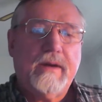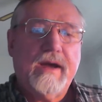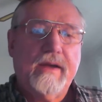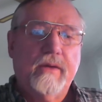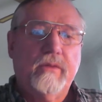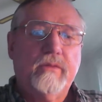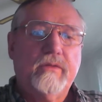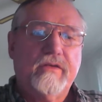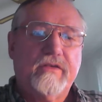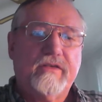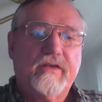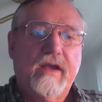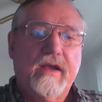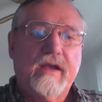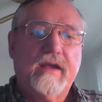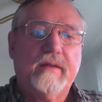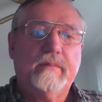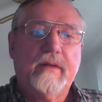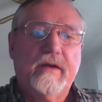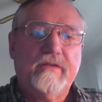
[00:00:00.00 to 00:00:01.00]
own
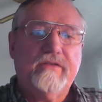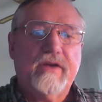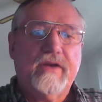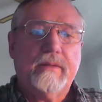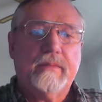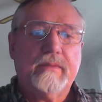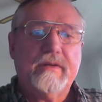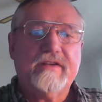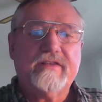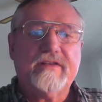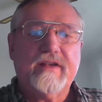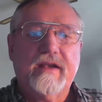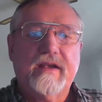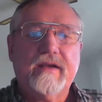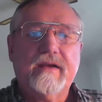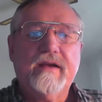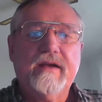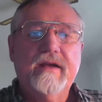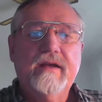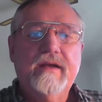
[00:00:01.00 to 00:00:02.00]
sake and my family's sake.
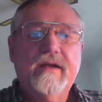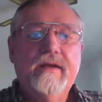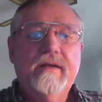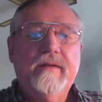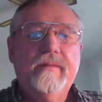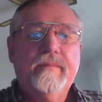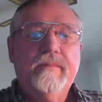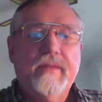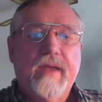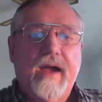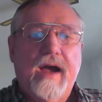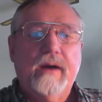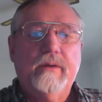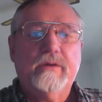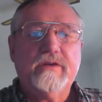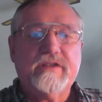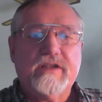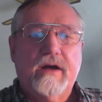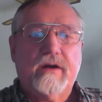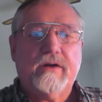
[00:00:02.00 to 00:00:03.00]
I
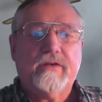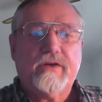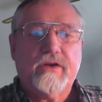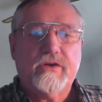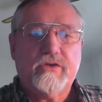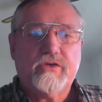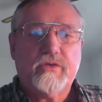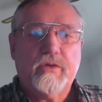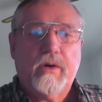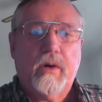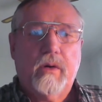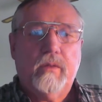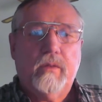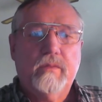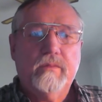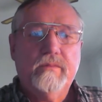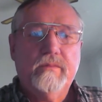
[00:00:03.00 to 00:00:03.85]
was out of control.